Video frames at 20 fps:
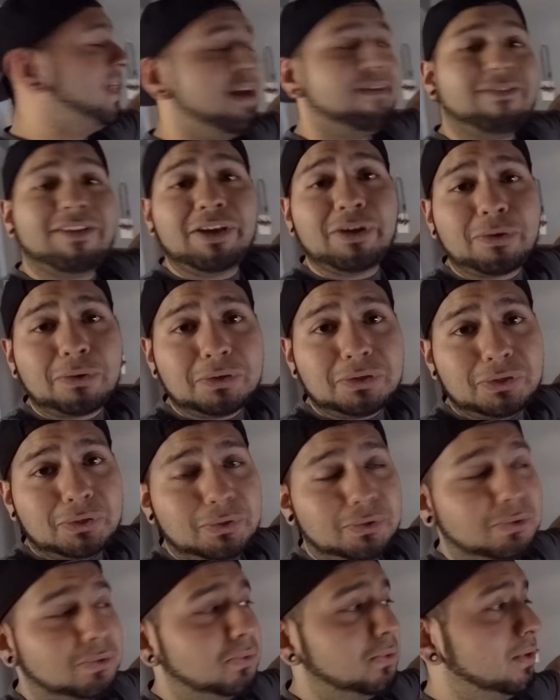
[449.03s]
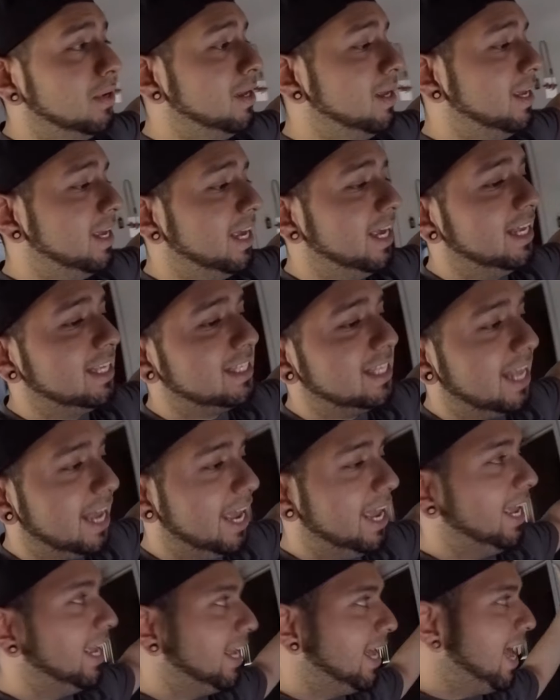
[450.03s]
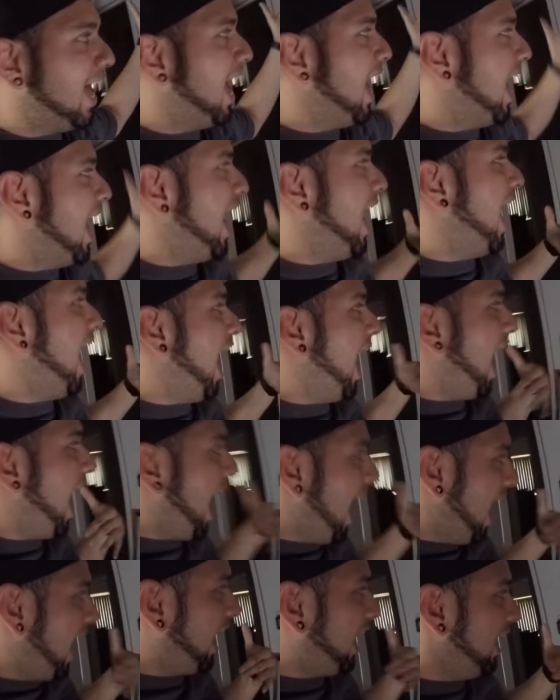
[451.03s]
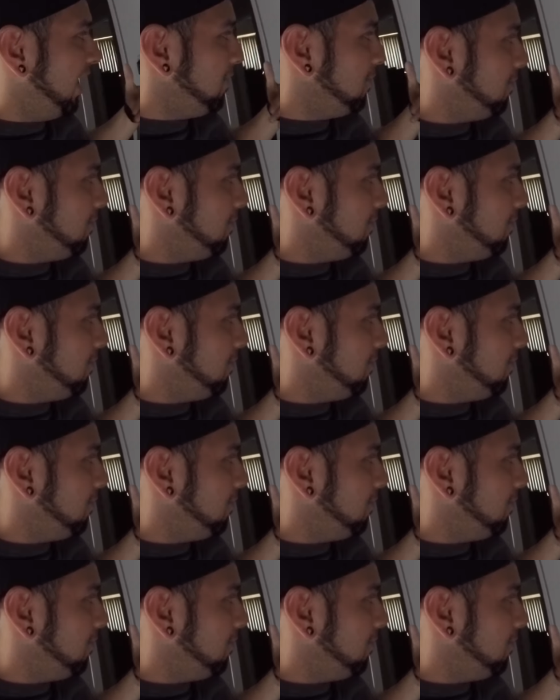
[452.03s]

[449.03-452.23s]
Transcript: that vehicle too, it's like, I